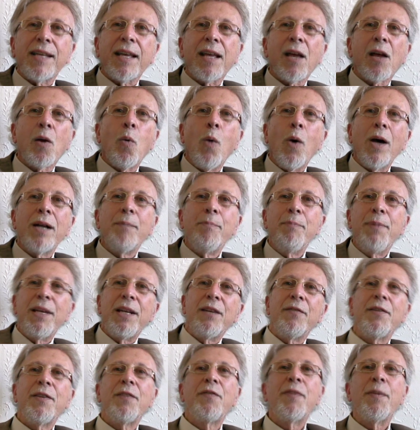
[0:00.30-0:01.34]
like a quantum bit
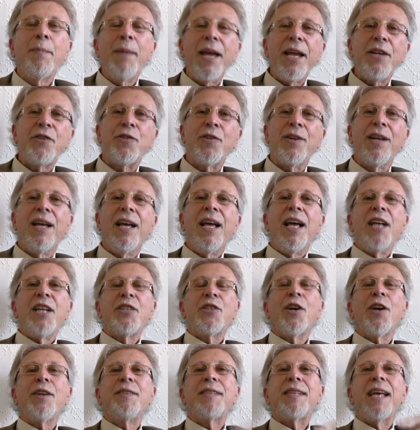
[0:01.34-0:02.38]
of information.
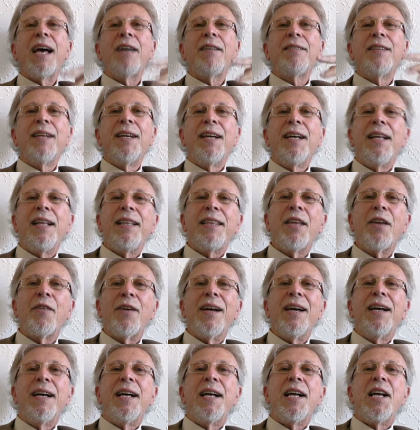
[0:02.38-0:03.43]
Turns out there are
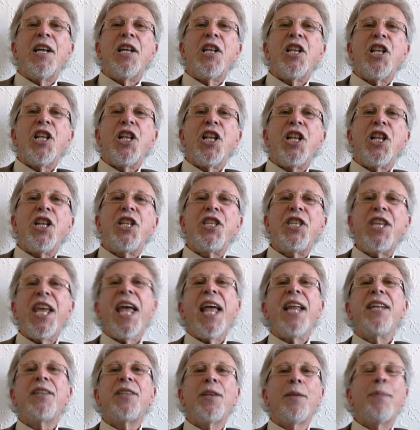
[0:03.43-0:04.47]

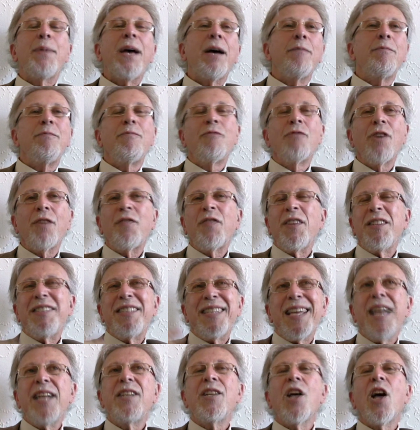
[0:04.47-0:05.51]
10 to
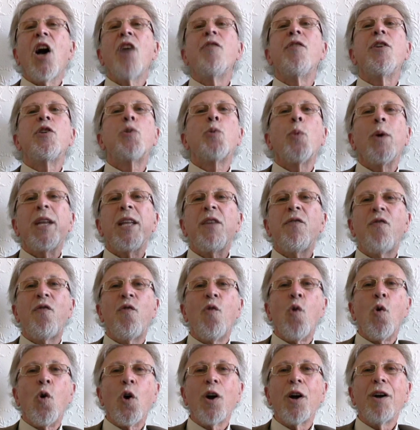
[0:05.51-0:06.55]

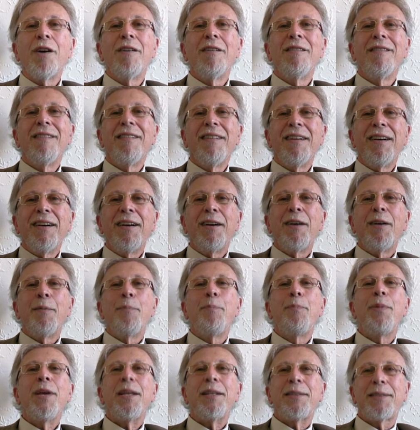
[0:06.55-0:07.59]
124
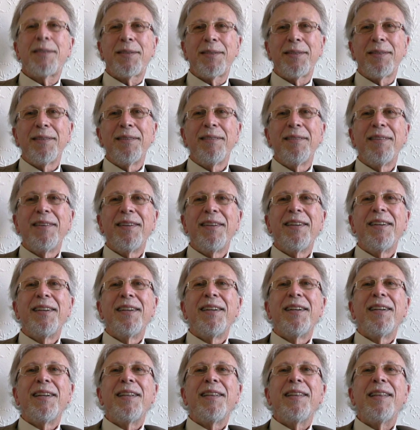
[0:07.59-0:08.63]
bits.
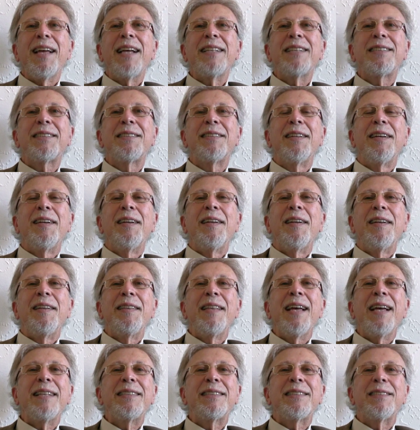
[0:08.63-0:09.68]
That's
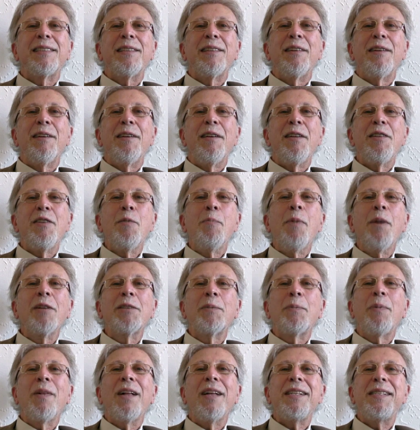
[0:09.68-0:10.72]
you
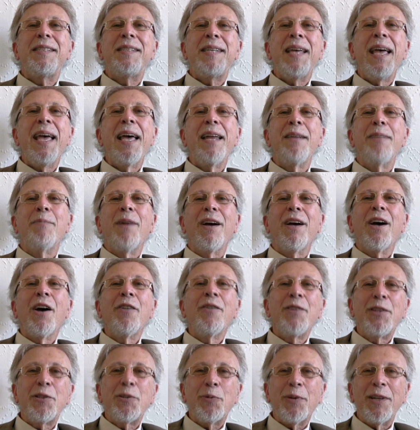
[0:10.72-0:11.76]
multiply 10 by
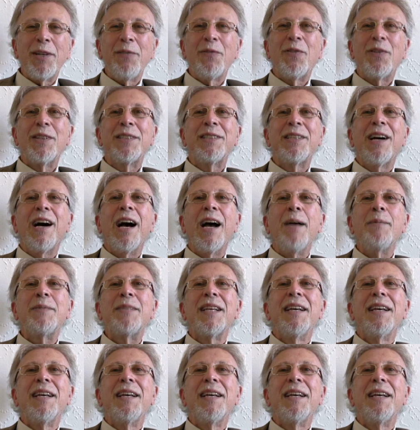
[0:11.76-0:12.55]
124 times.